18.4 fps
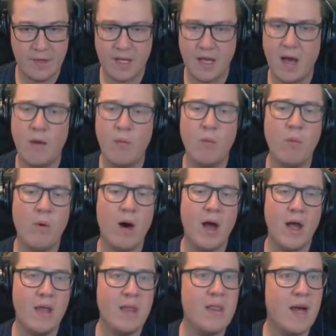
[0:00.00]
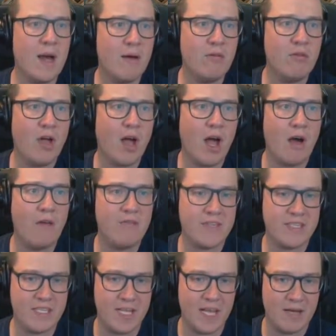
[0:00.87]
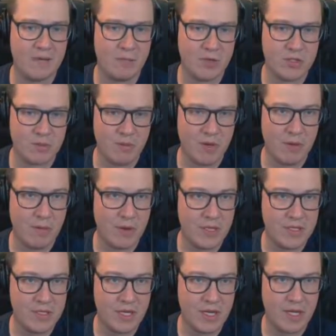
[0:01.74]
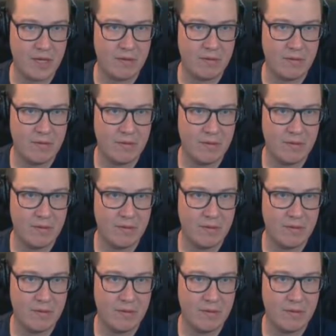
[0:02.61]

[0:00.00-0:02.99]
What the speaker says: Oh, what? Like, obviously, that wasn't what I wanted to do.